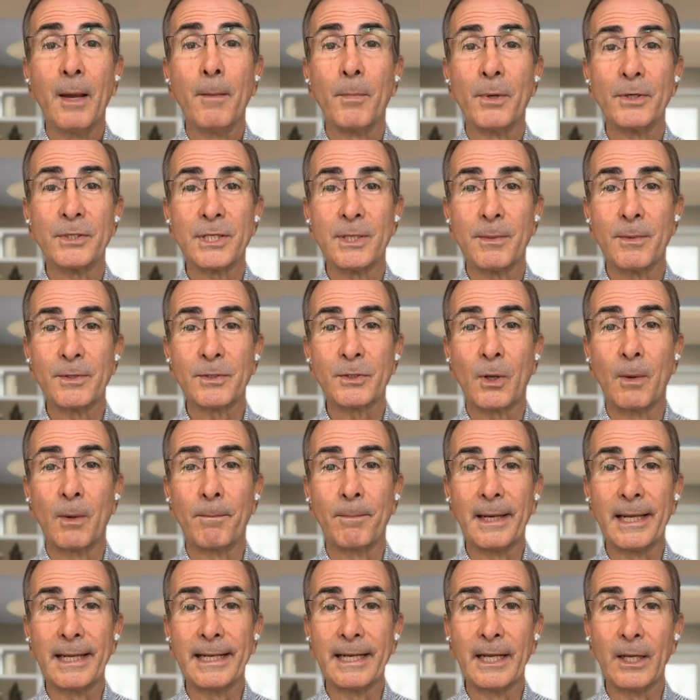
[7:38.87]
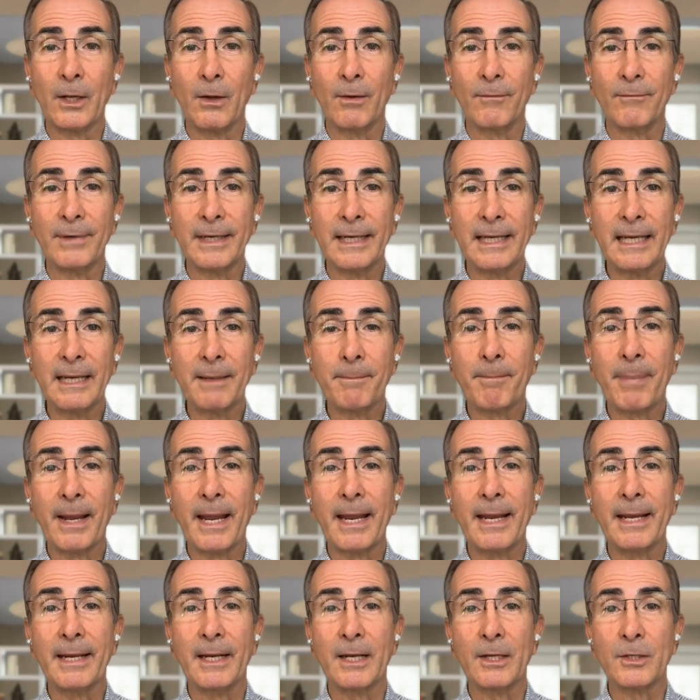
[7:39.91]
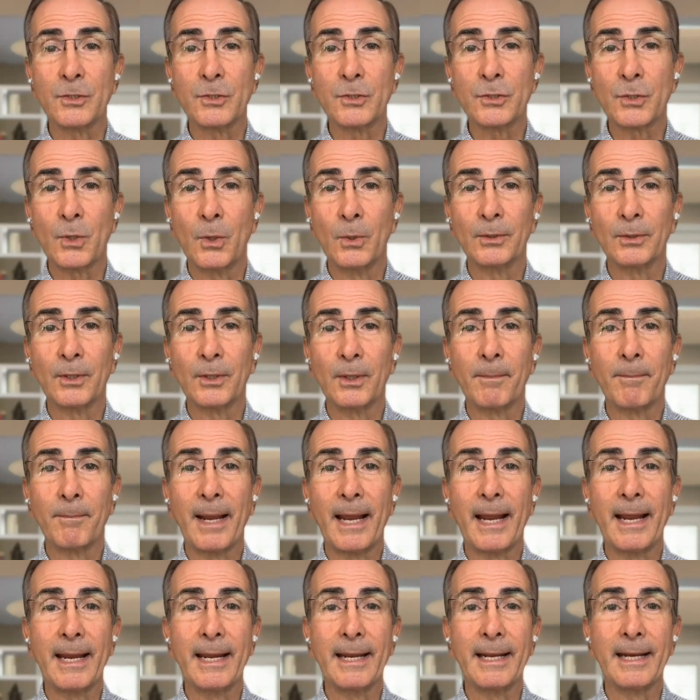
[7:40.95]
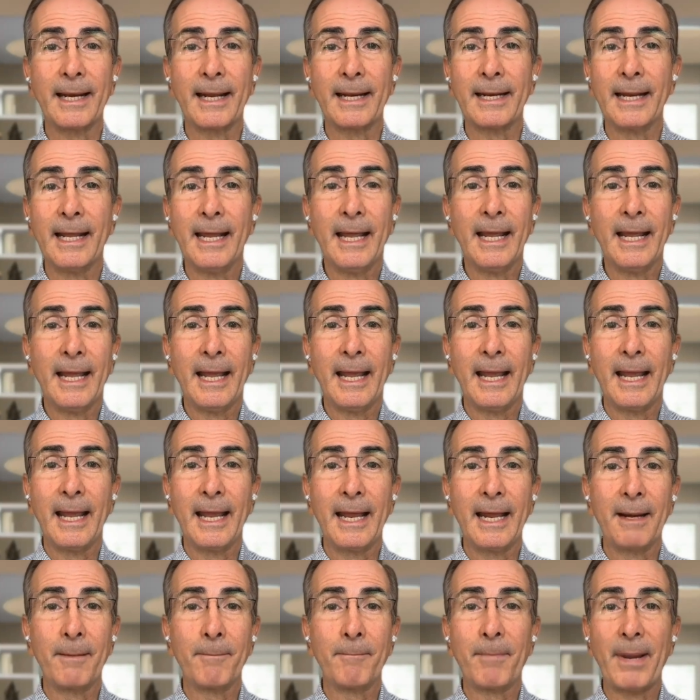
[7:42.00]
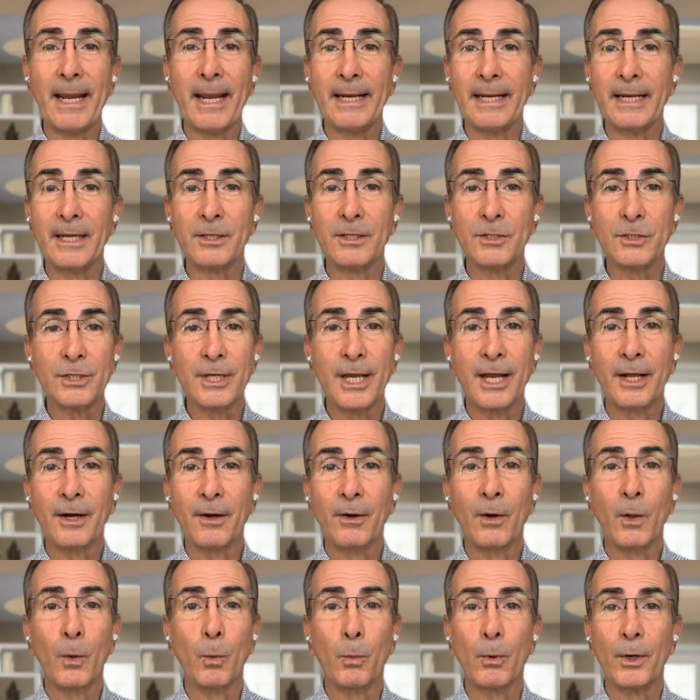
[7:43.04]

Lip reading: but she was complaining of knee pain and shoulder pain and pain in general.